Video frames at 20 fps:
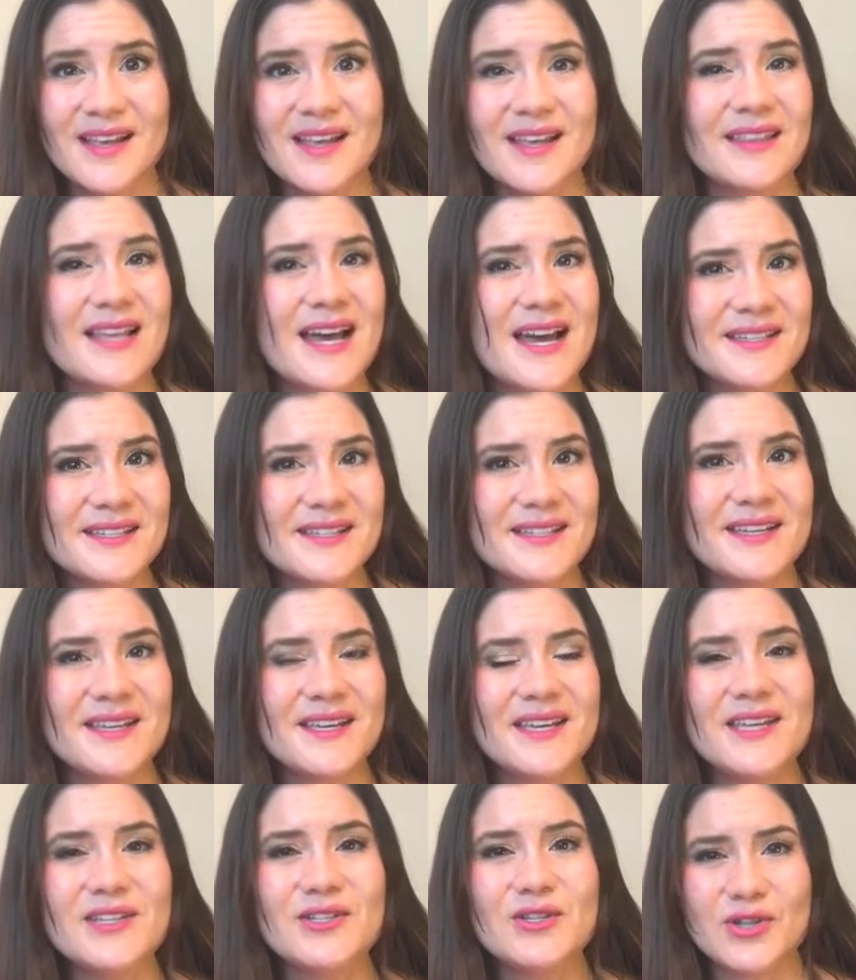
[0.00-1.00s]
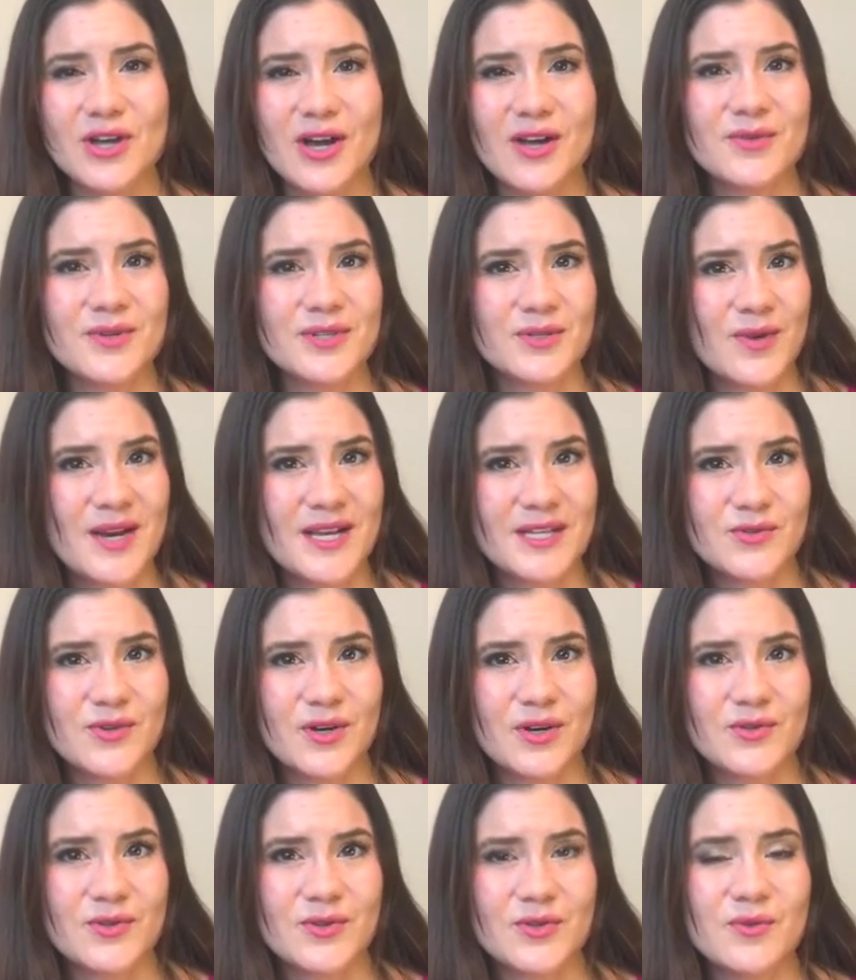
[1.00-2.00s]
Lastly, each genre's rate
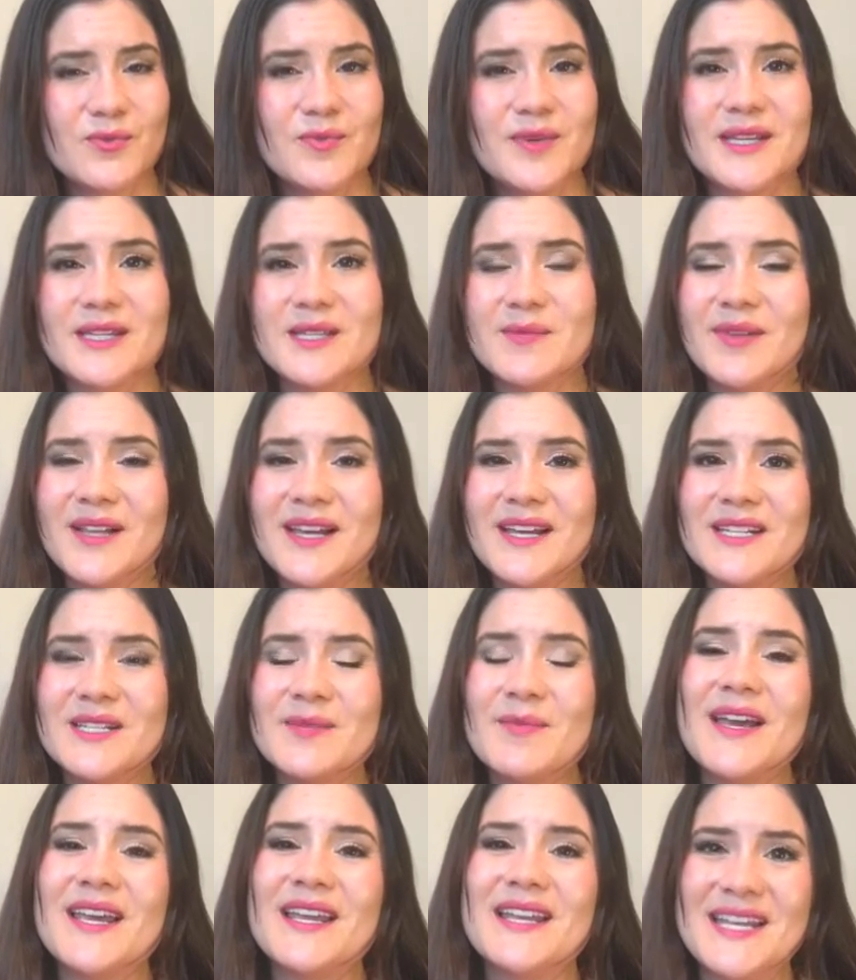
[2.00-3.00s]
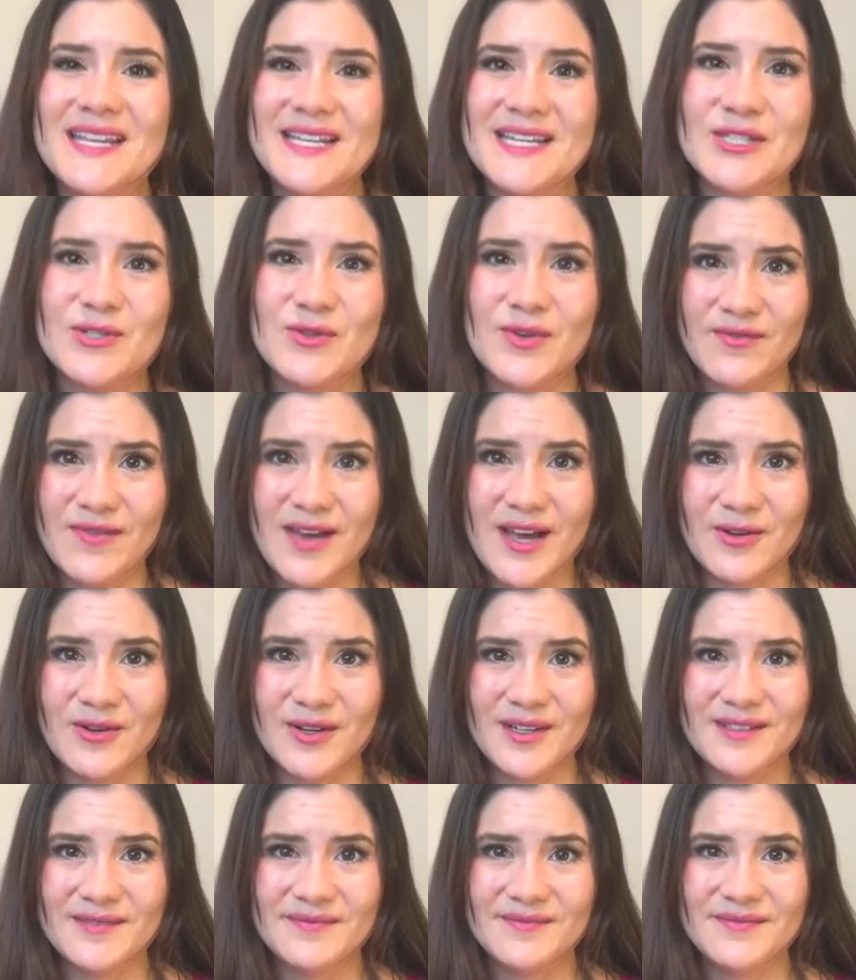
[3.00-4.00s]
structures will be explained by an industry
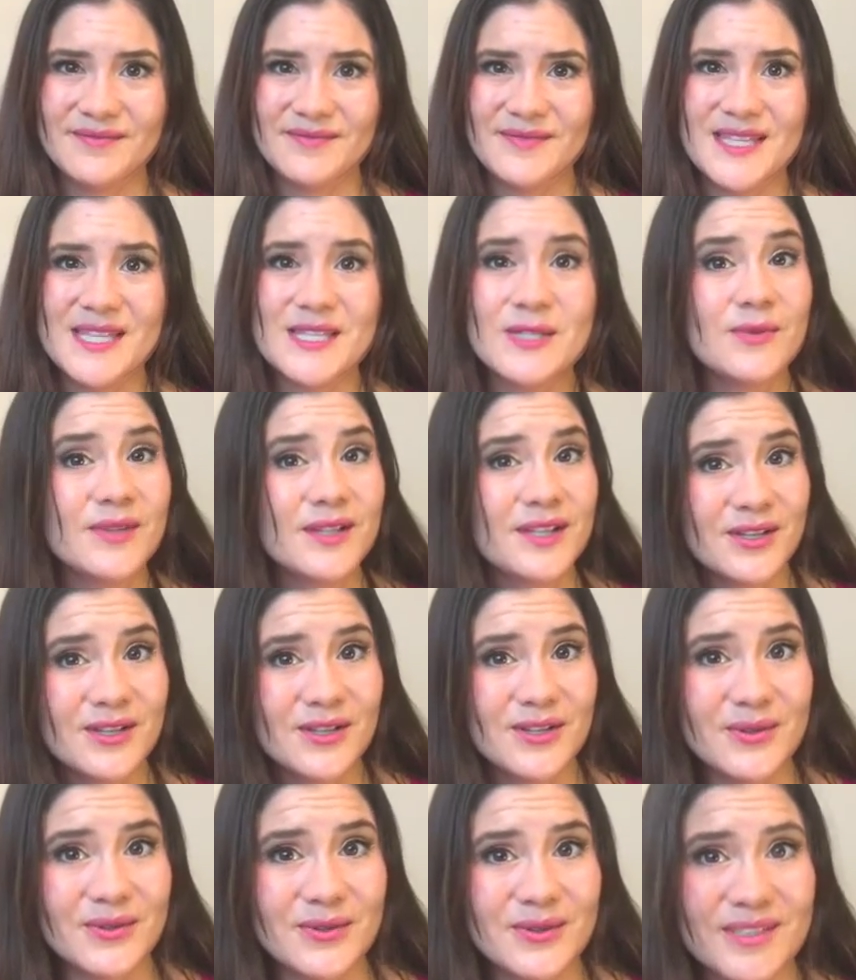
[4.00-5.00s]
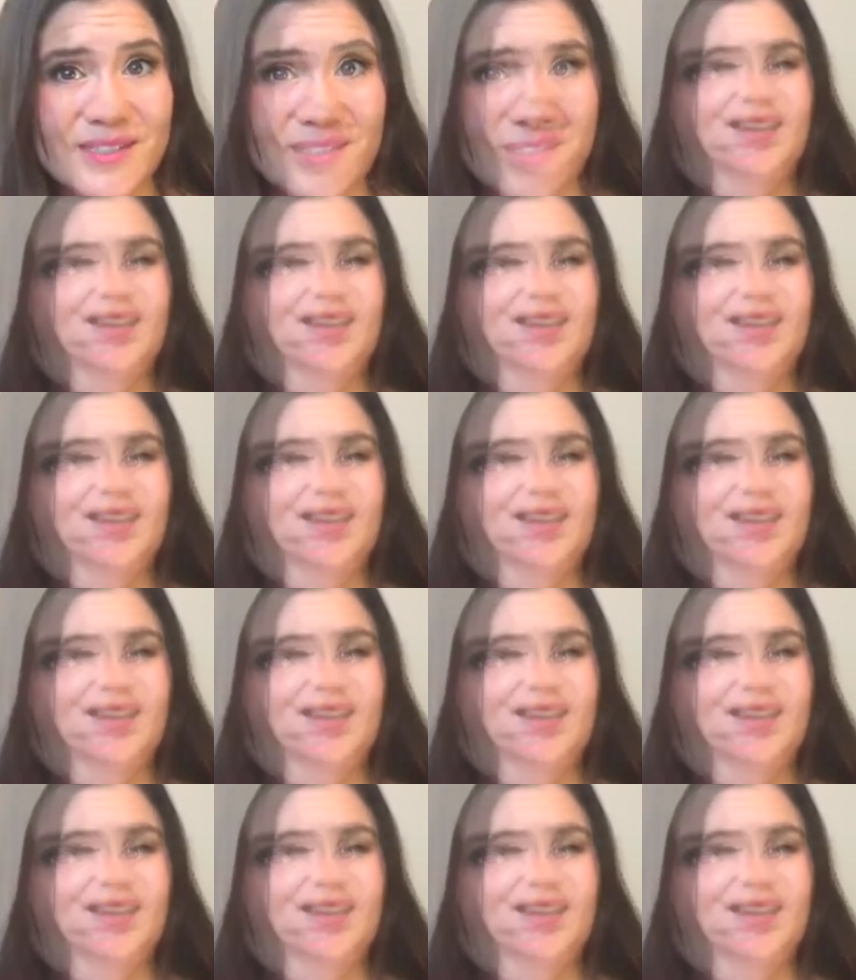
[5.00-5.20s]
veteran. This will include